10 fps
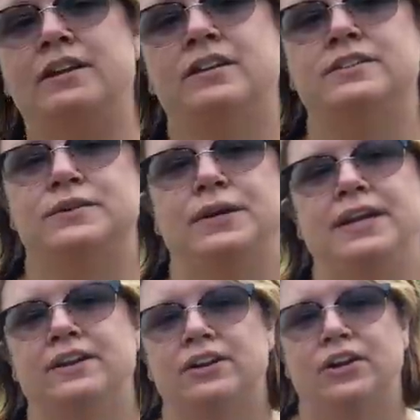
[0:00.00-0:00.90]
So
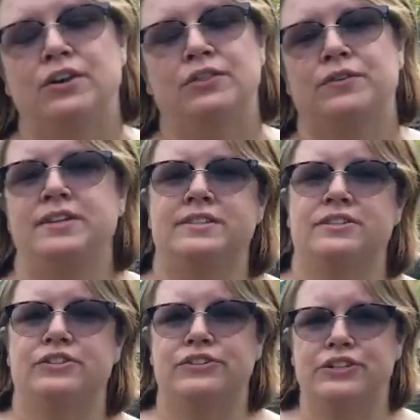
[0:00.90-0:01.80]
here in our Three
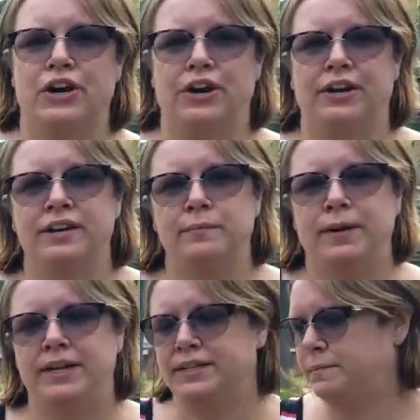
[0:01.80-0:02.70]
Sisters garden,
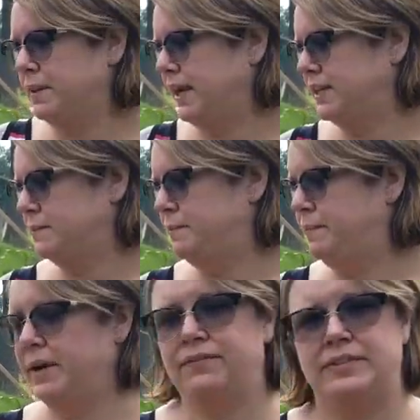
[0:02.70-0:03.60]
we did plant a
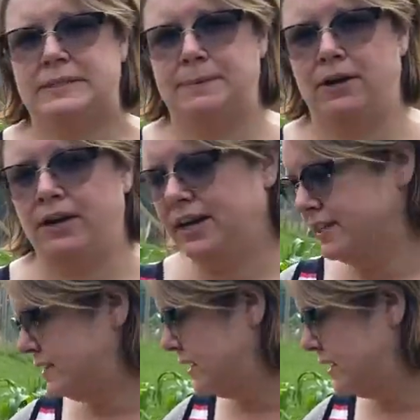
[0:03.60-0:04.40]
bit of asparagus.